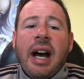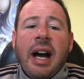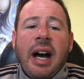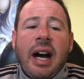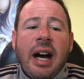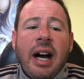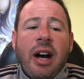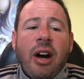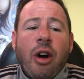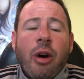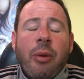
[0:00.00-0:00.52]

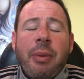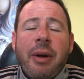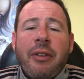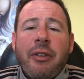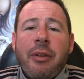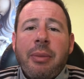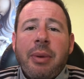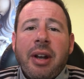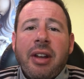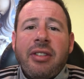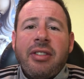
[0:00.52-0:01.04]
Hope
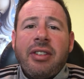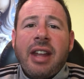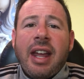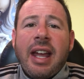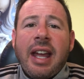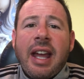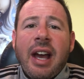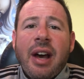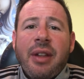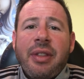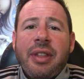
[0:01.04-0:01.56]
everybody's
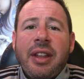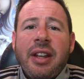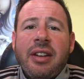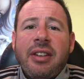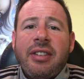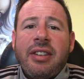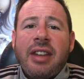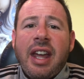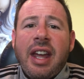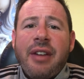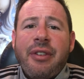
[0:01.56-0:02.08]
staying healthy and
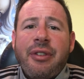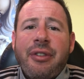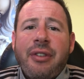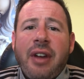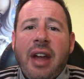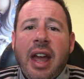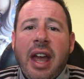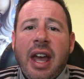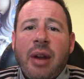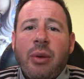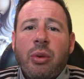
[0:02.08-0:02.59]
safe,
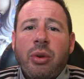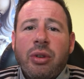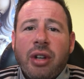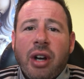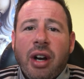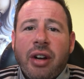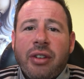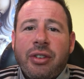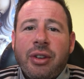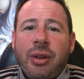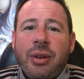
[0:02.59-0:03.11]
and we'll
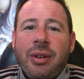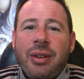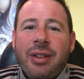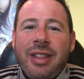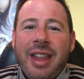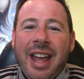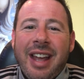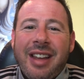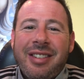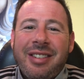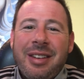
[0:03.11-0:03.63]
talk soon.
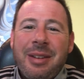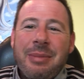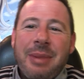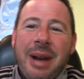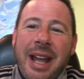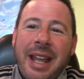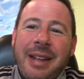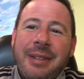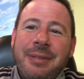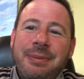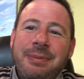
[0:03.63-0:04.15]
Thanks.
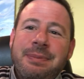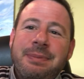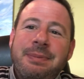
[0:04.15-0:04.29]
Bye.